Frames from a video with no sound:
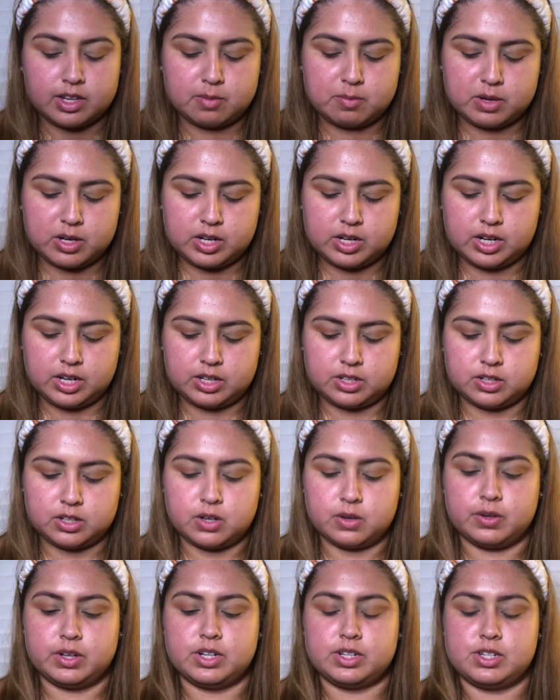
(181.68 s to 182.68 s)
I'm gonna need to
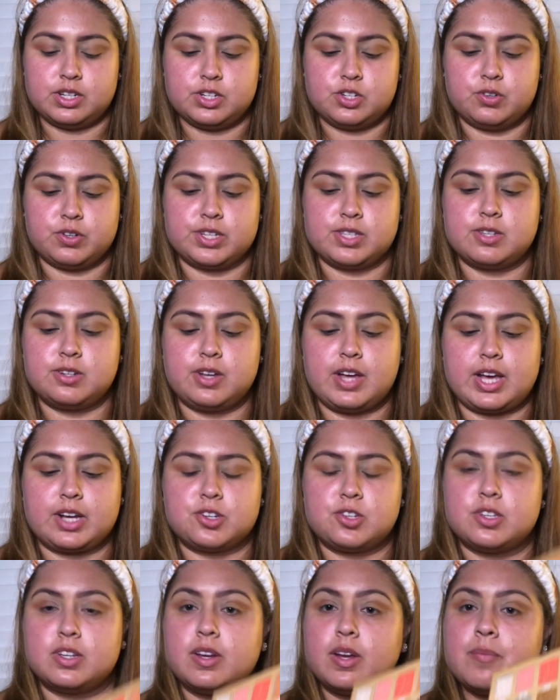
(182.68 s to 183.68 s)
go into Drizzle
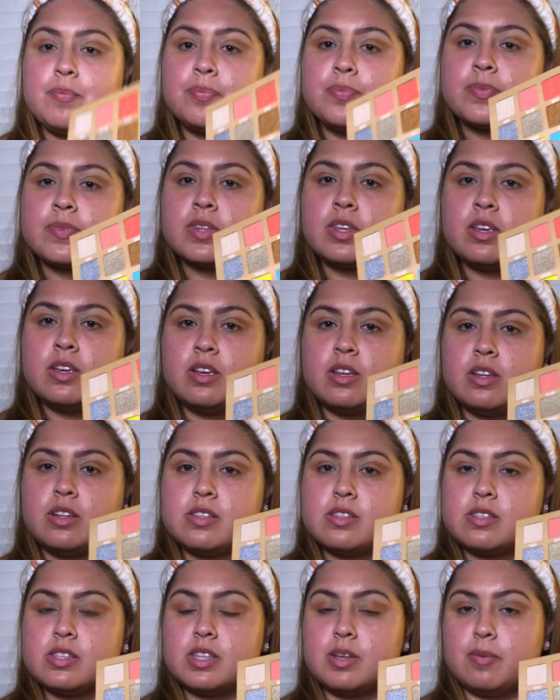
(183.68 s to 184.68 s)
actually.
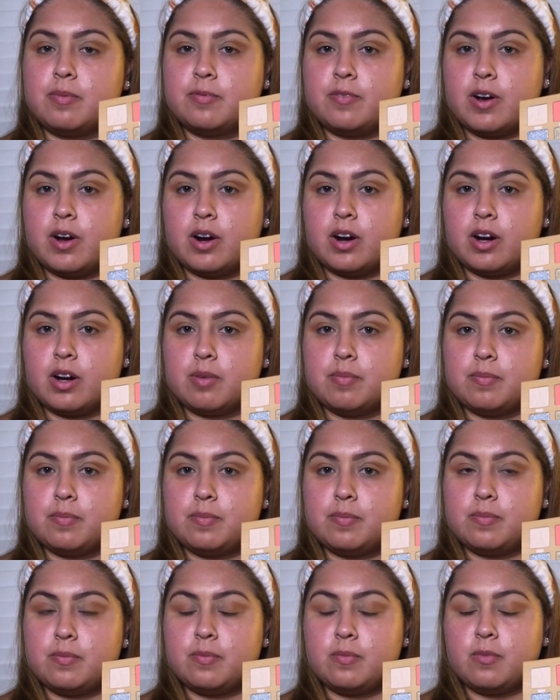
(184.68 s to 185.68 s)
It's the far
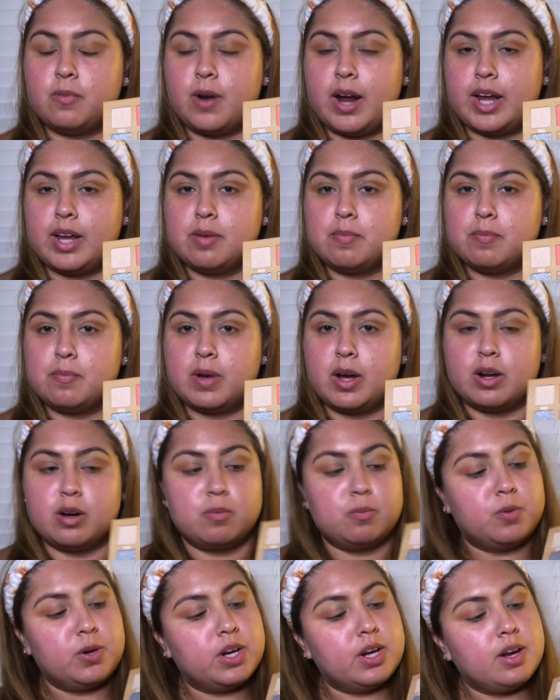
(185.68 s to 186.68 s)
right
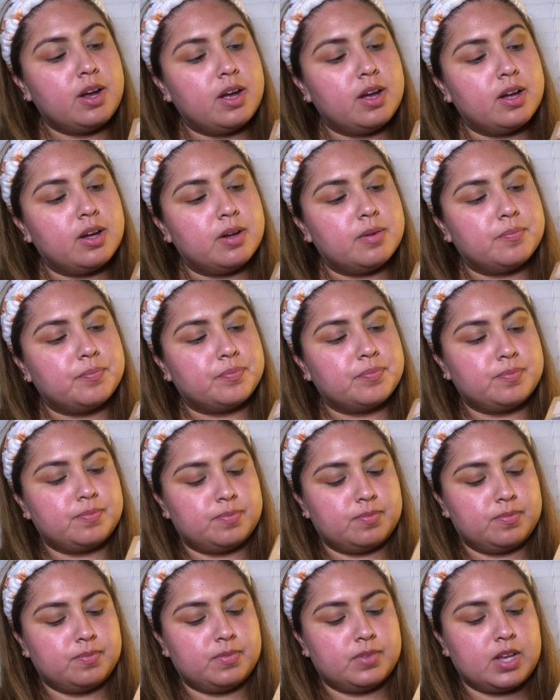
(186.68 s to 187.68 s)
bottom one.
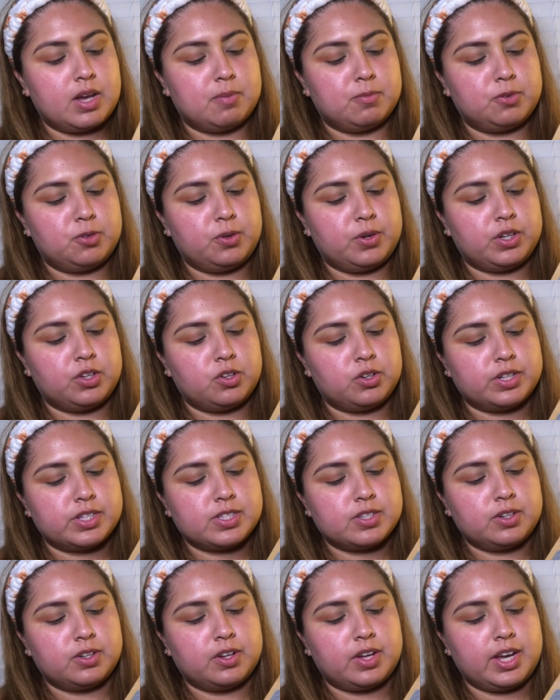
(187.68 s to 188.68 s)
I'm doing
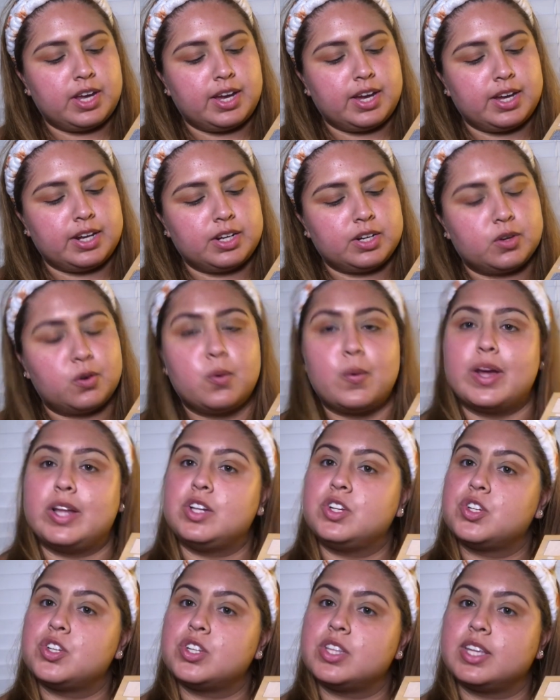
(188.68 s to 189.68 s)
Drizzle and
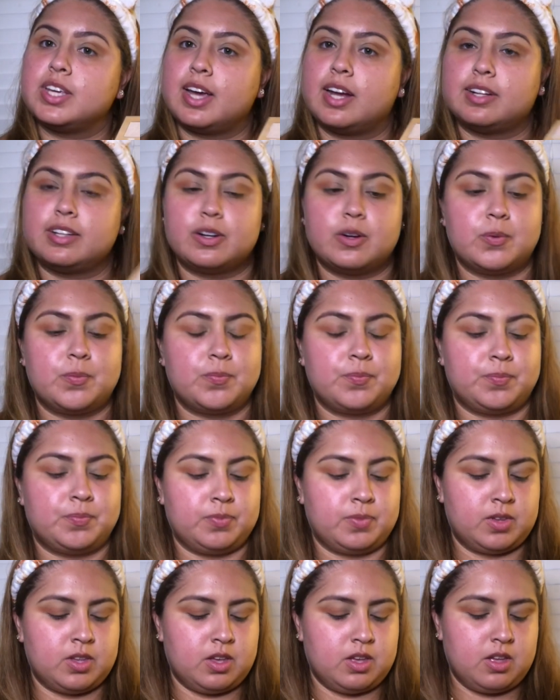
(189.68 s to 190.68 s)
Quench, the yellow.
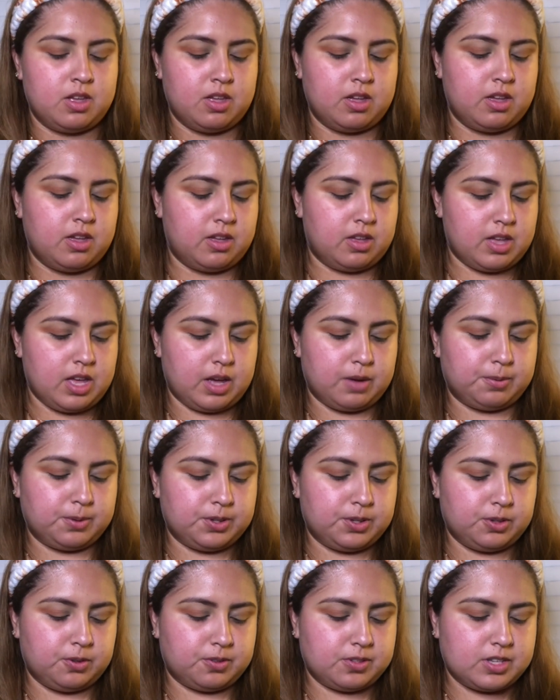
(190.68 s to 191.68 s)
I would
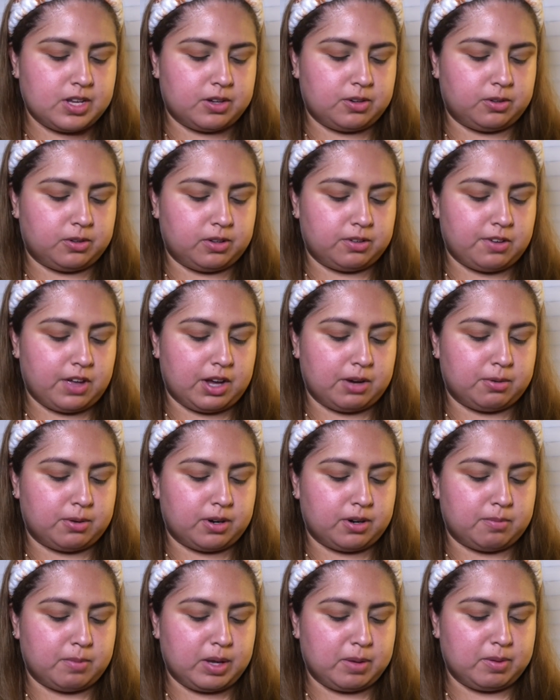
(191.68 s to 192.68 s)
do Subtle if I
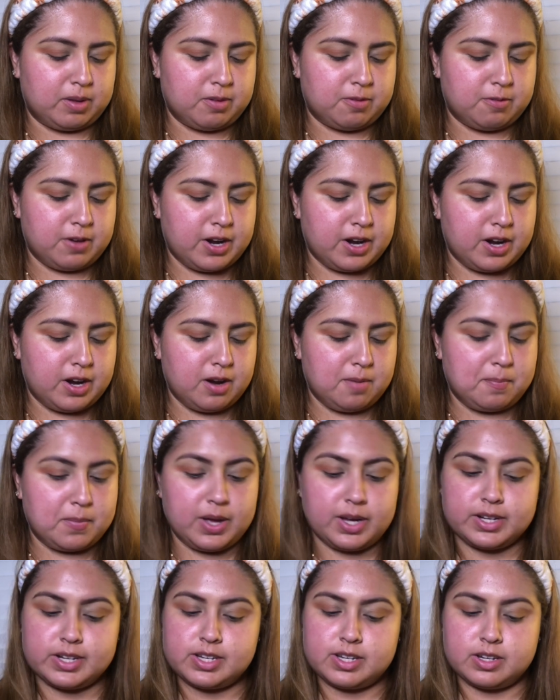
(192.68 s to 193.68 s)
were maybe fair,
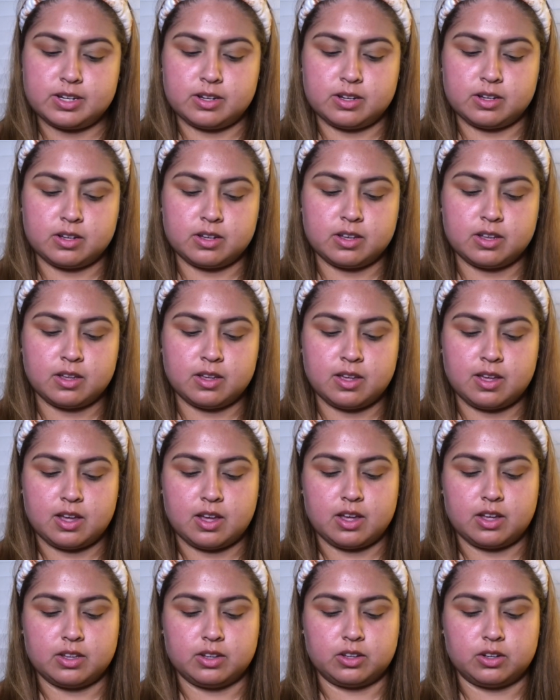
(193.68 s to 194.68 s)
but
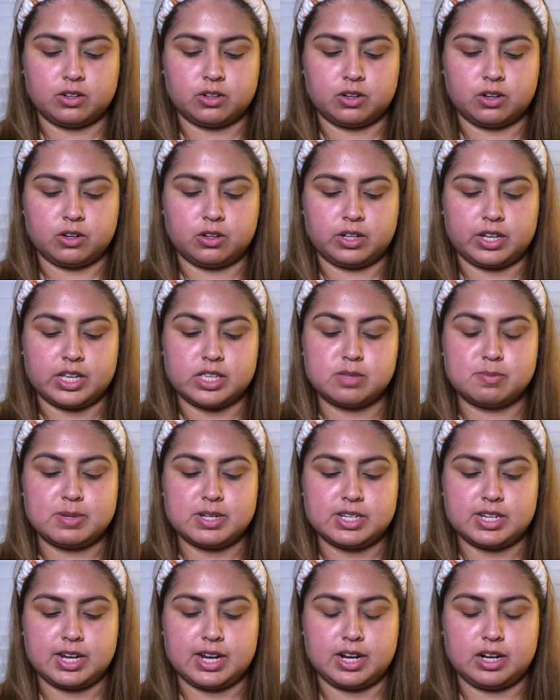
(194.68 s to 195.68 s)
your girl has been
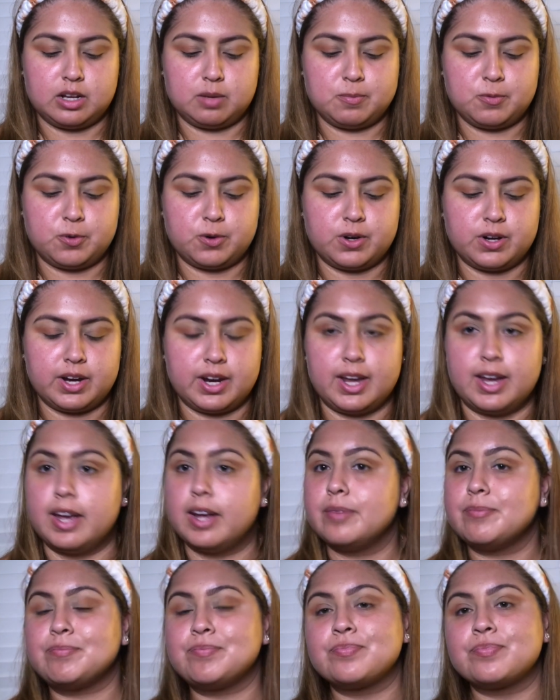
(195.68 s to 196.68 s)
tanning more and